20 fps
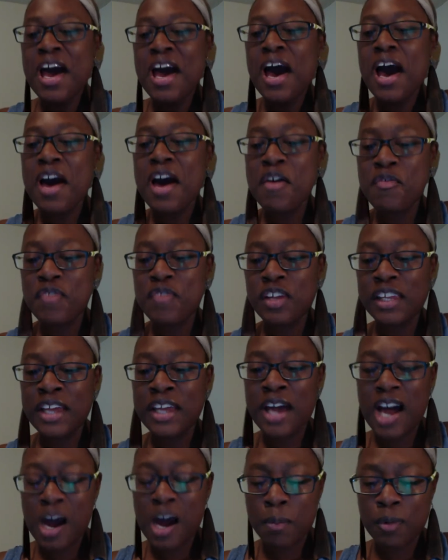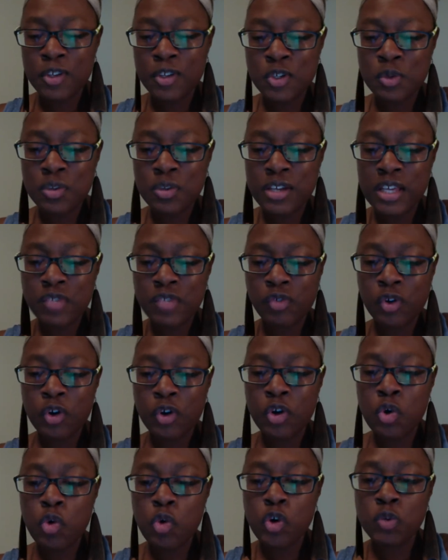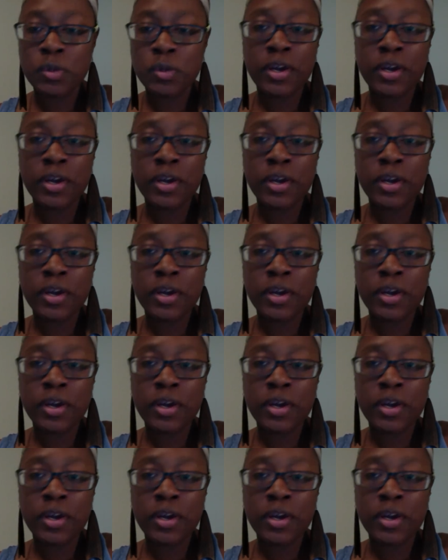opportunities for her course,